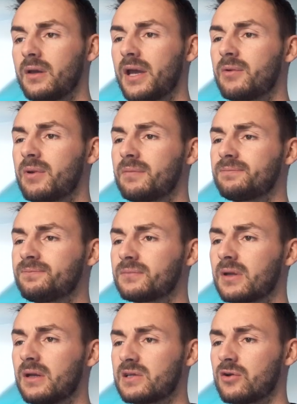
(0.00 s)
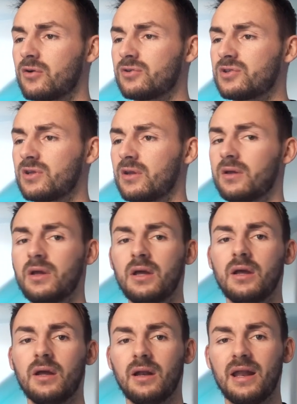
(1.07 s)
Anyway, let's get on to the
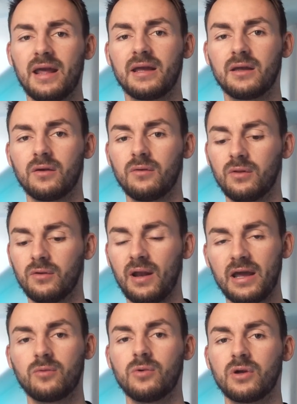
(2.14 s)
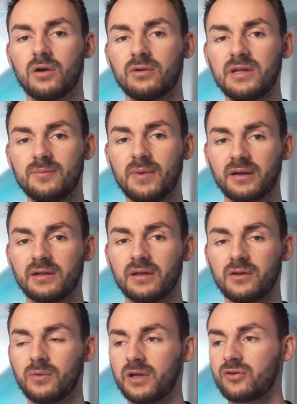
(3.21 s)
leg workout lead
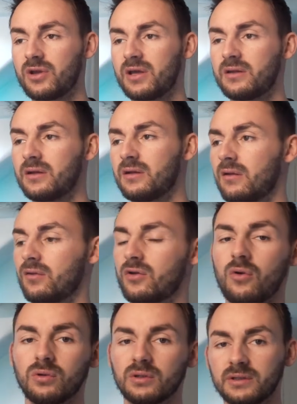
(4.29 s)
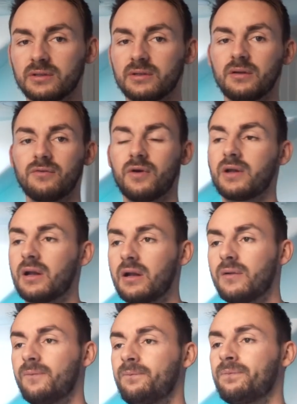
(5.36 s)
magnet, the one I created, the golden
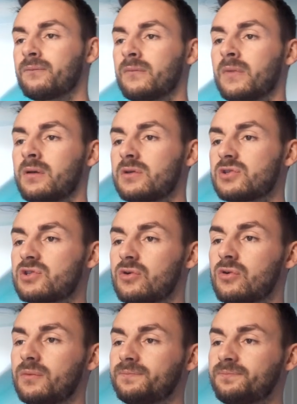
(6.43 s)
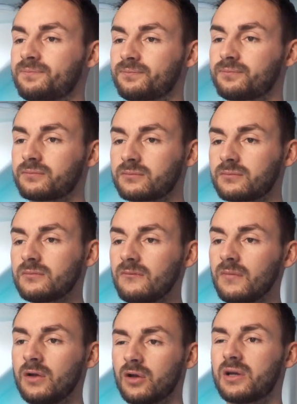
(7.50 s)
funnel. So
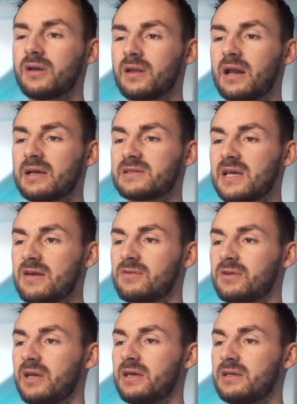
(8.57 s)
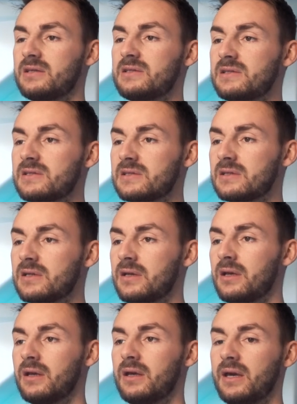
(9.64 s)
looking at the last 7 days,
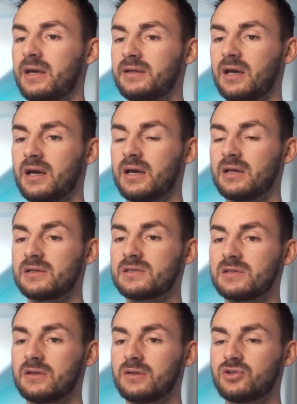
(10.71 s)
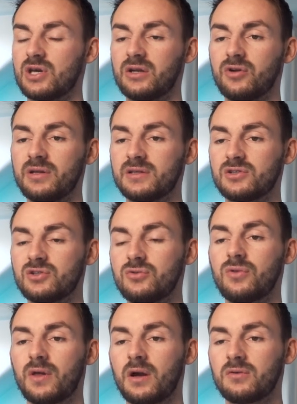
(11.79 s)
it has generated
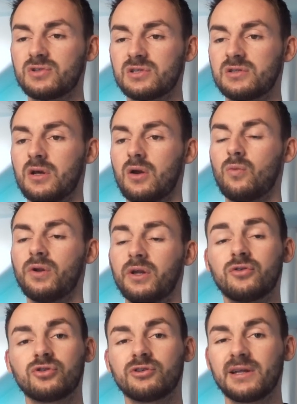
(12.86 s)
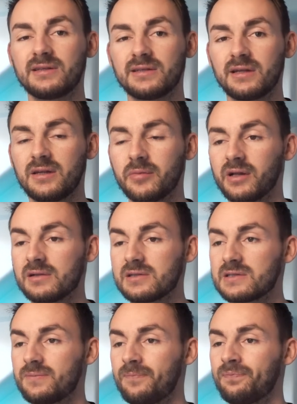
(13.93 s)
2,199
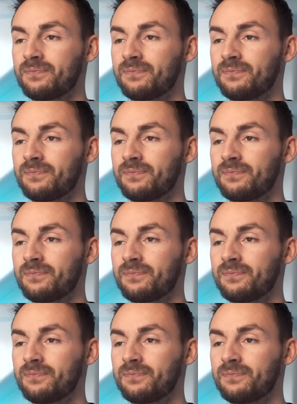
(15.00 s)
emails.